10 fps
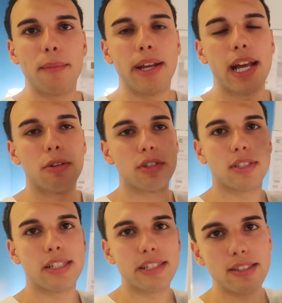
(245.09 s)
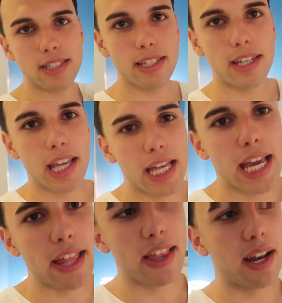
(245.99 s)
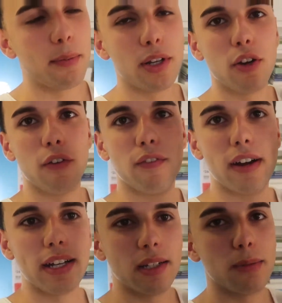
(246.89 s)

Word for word: I'm gonna count to 60 and then I'm gonna go find